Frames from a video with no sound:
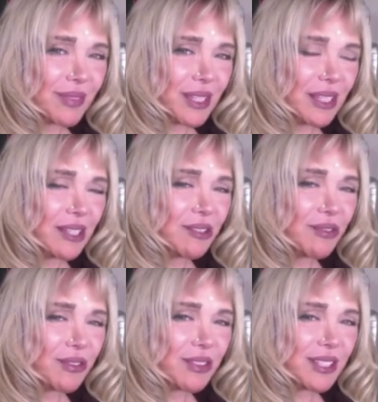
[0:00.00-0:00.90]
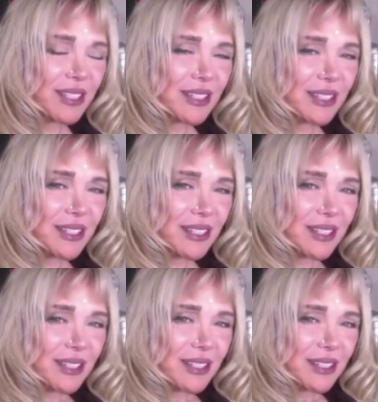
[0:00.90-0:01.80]
a gift
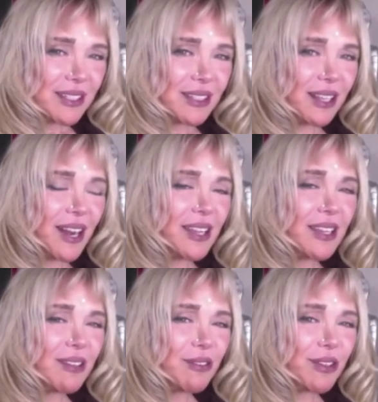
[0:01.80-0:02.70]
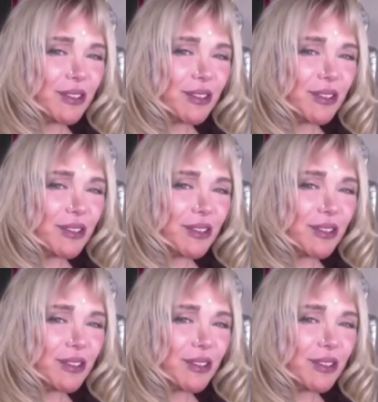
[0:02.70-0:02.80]
that I give you.